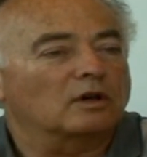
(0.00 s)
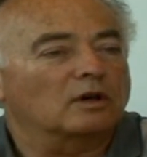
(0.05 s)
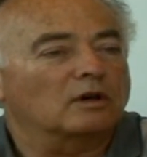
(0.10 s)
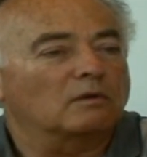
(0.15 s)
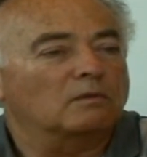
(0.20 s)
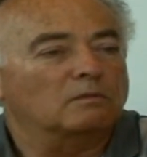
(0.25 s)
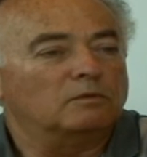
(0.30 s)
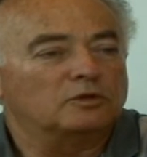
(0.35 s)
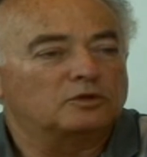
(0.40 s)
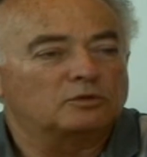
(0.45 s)

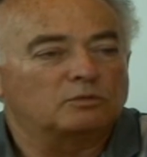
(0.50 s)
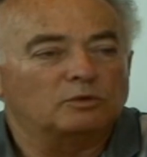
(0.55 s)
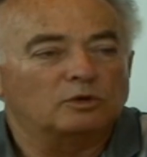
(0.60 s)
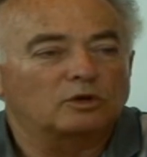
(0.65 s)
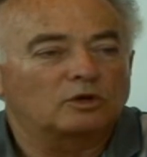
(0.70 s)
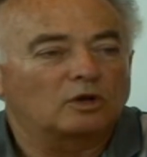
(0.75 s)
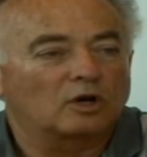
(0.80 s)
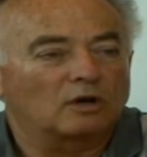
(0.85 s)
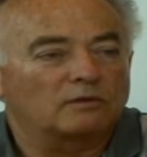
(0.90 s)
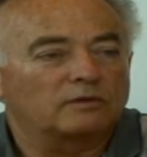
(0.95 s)
which
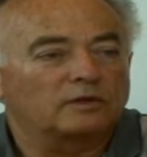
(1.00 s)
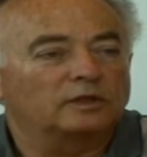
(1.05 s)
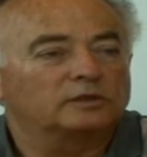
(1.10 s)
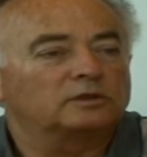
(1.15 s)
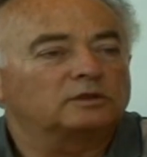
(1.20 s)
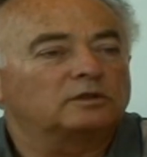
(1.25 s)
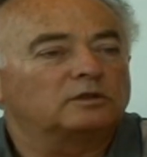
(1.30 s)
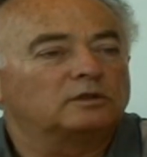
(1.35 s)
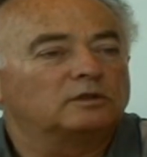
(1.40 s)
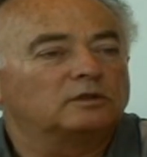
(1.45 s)
we'll
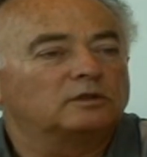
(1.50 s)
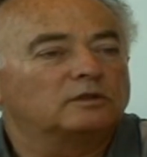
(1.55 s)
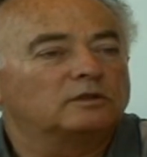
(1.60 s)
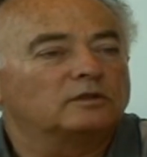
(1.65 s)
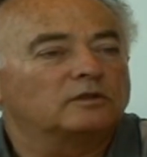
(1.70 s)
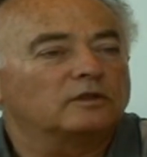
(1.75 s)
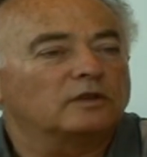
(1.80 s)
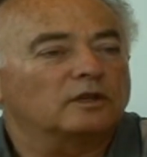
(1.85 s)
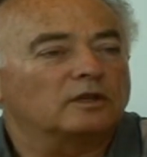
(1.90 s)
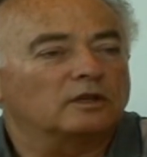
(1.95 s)
cover
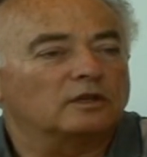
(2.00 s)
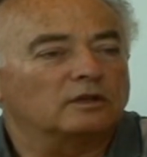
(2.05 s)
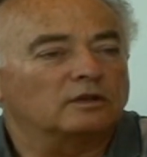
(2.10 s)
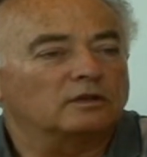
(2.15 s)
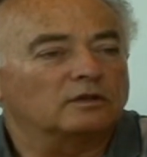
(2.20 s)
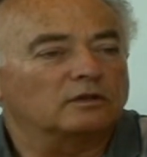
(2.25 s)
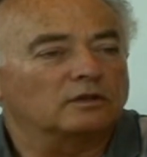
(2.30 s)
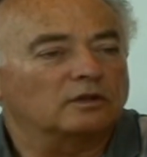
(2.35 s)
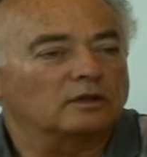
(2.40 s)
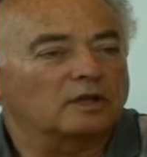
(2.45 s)

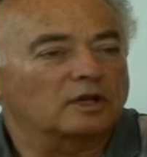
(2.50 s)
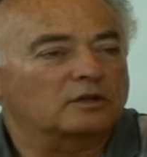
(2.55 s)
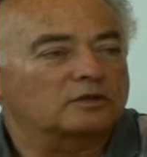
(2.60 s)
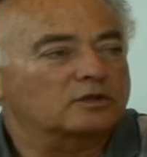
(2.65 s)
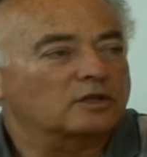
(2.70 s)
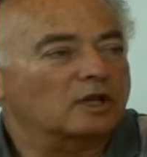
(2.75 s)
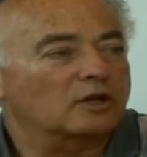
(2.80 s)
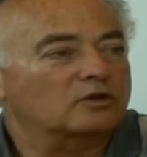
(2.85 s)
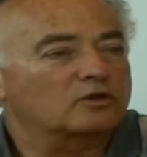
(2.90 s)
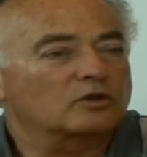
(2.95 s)
in the next
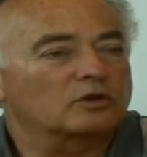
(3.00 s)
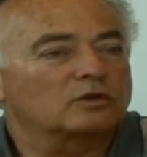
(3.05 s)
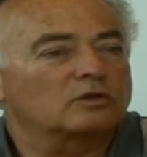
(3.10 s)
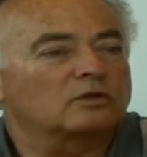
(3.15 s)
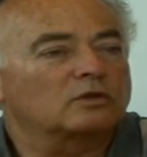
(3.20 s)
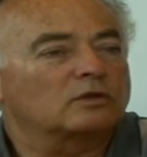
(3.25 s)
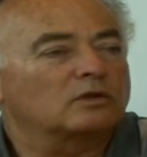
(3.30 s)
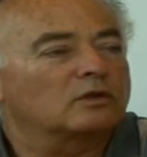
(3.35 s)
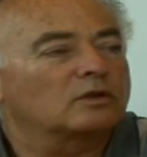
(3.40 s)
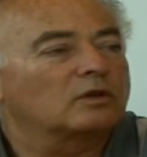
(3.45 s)

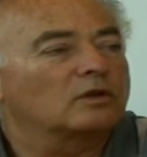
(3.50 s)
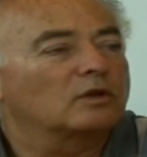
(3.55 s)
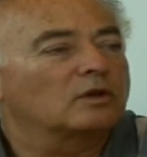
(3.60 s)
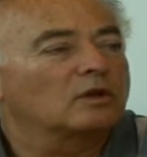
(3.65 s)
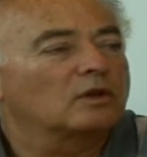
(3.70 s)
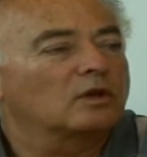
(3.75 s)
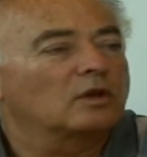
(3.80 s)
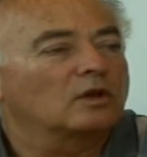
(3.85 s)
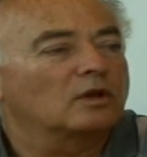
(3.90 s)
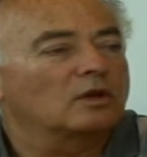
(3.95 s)
section,
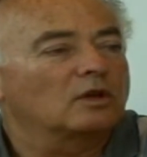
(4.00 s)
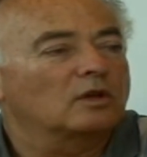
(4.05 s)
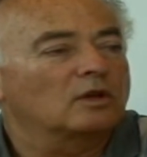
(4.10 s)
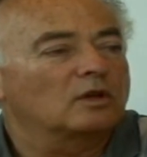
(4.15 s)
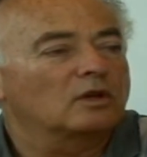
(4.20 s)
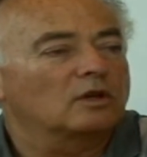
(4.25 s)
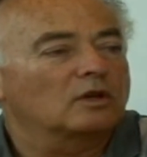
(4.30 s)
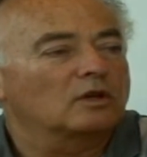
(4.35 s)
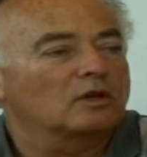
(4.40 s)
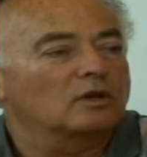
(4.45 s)

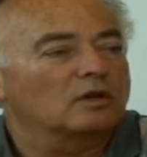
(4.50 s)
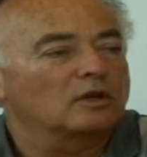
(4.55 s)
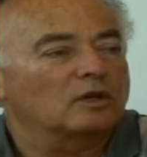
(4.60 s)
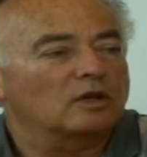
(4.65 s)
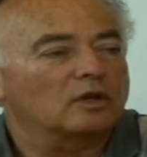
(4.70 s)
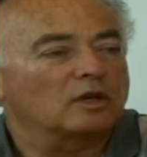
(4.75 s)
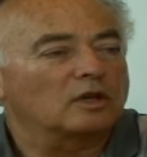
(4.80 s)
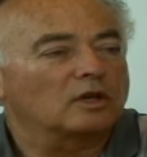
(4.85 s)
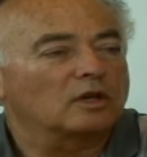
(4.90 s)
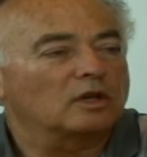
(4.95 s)

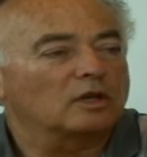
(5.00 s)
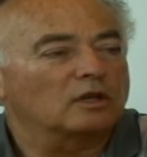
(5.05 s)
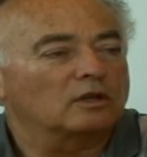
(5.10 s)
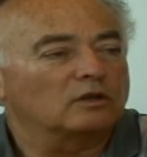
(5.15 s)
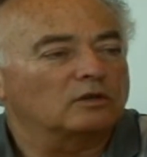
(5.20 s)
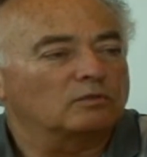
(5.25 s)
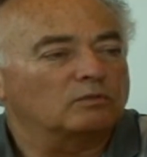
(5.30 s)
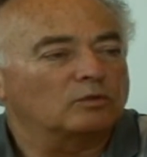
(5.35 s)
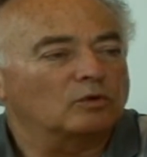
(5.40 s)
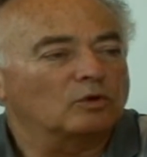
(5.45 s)

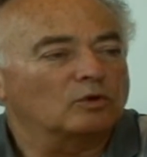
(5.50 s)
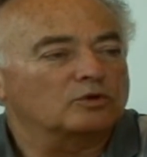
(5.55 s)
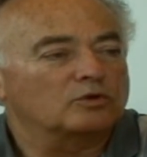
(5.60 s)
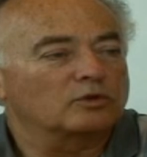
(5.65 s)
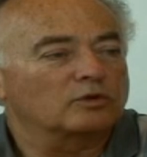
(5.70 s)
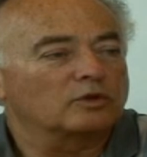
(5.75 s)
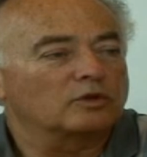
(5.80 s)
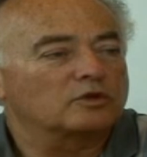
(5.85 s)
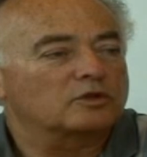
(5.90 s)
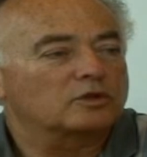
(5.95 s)
and we'll
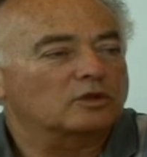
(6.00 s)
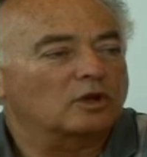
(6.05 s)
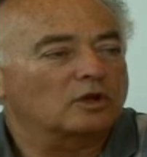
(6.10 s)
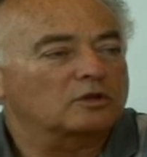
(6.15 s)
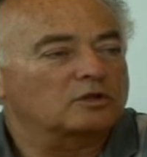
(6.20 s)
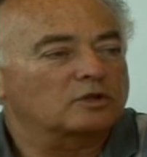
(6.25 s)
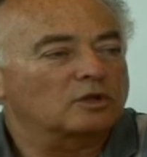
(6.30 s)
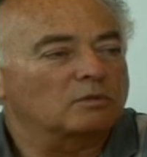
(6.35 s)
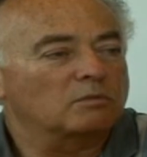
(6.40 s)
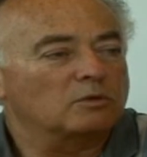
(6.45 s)
also
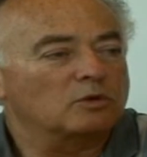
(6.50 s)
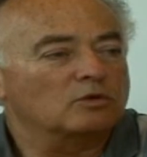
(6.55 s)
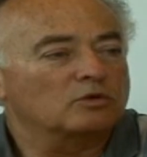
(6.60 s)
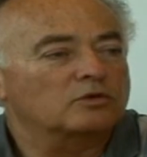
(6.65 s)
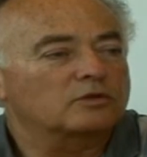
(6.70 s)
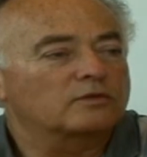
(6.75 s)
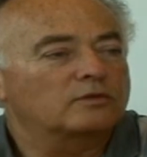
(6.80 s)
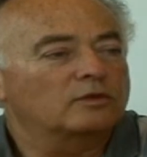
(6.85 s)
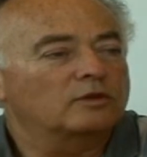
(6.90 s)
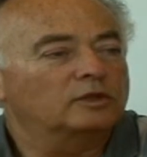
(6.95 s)
discuss some
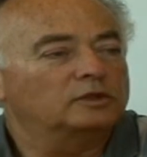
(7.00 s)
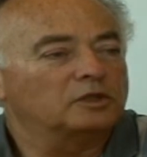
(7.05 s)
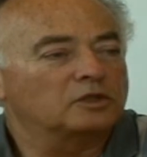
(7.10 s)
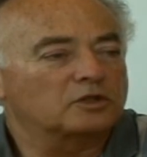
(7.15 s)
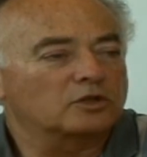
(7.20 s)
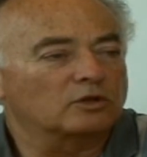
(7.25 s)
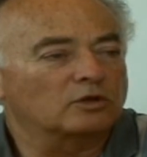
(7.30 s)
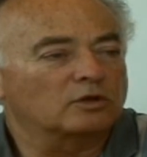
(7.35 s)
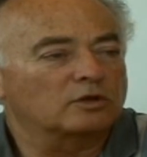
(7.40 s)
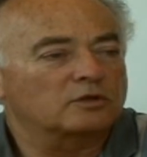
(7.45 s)
useful
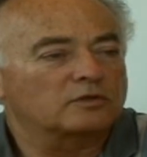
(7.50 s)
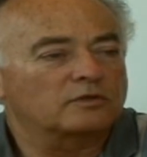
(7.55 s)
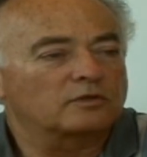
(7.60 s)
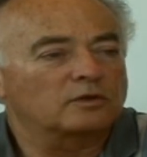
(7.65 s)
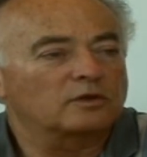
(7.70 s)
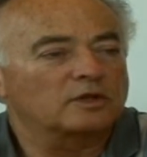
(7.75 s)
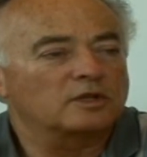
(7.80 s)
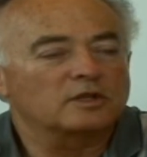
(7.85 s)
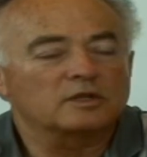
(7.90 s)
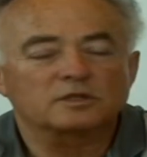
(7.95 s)
results
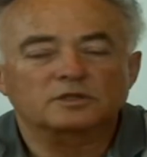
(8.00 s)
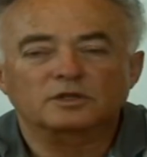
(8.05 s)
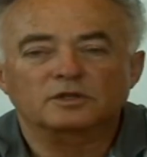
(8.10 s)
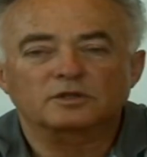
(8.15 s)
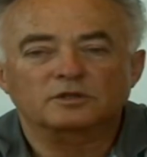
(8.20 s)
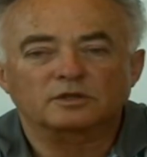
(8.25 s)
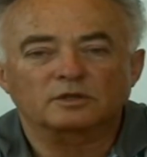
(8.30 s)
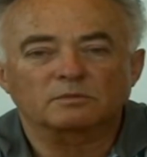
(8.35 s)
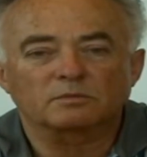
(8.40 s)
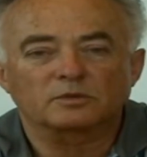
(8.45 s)
for linear
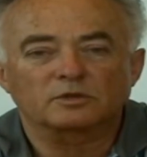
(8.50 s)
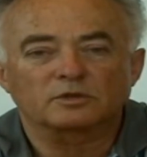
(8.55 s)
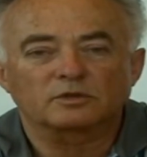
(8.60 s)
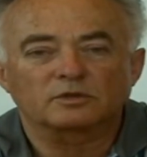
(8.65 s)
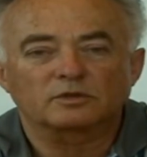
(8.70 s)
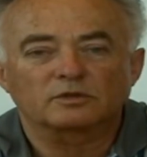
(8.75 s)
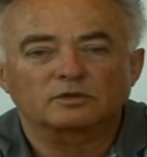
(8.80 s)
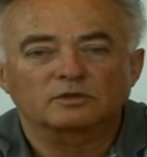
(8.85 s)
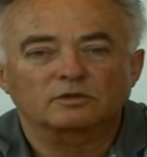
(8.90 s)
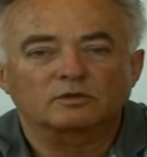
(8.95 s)

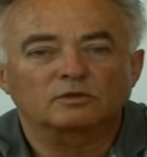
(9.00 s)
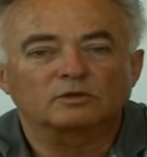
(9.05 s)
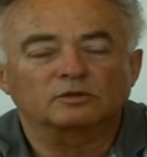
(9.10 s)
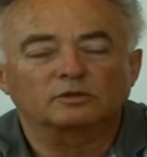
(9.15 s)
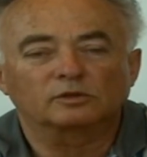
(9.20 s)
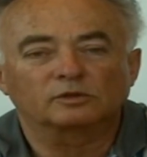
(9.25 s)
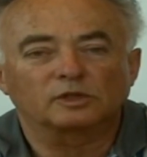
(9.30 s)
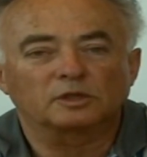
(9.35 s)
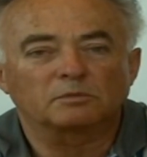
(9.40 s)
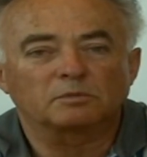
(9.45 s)
systems.
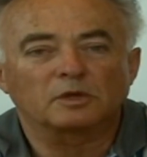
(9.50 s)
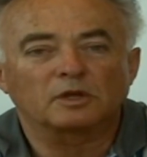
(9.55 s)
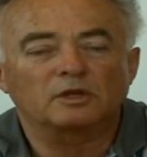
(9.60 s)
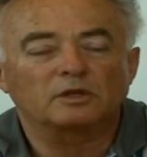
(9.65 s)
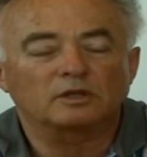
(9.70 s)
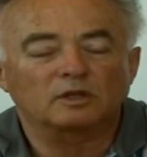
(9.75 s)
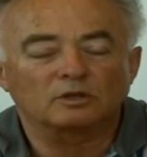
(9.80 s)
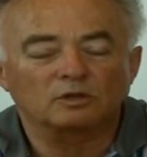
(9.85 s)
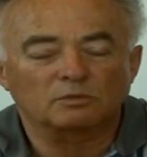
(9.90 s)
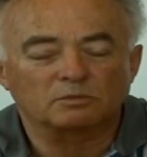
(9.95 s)

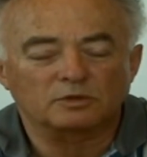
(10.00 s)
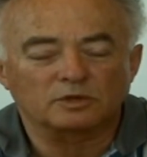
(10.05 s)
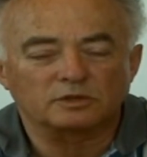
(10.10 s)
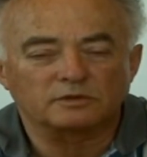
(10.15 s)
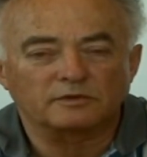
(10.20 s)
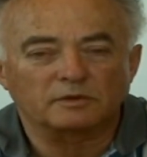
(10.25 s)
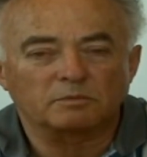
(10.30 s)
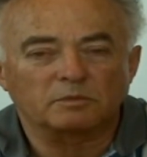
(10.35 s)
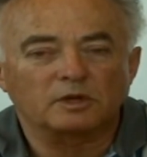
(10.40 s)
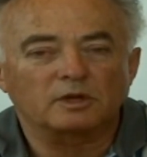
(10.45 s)
Controllability and
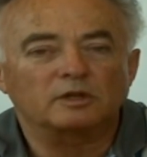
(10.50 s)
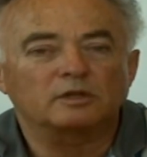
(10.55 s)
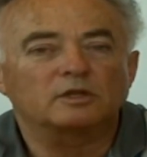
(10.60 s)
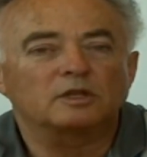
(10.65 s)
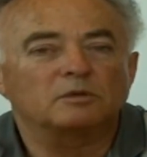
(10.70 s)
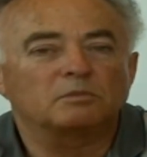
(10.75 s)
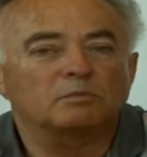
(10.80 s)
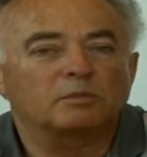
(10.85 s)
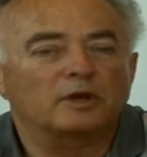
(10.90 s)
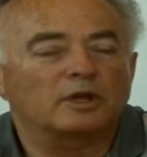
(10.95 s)

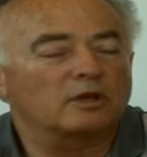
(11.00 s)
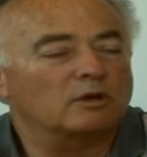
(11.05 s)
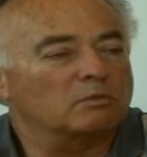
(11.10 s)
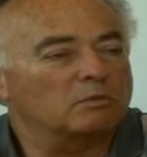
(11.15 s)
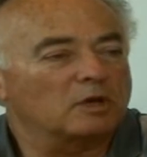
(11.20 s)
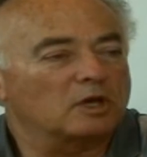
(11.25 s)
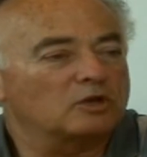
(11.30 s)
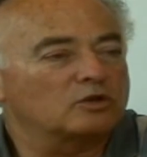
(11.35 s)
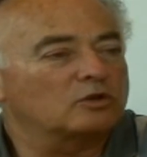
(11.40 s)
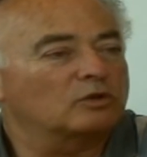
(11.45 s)
observability play a
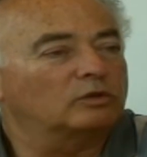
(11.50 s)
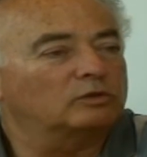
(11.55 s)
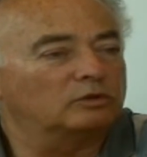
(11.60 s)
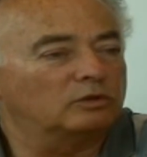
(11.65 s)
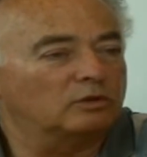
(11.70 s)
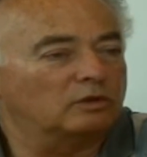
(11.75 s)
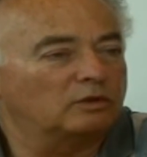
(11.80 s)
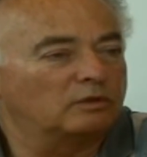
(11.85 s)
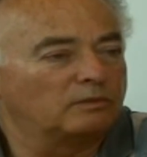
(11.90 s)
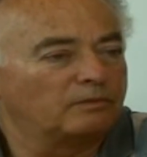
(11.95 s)
major
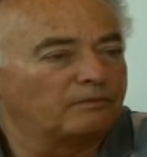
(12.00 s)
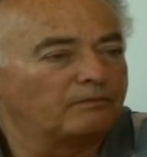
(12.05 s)
role.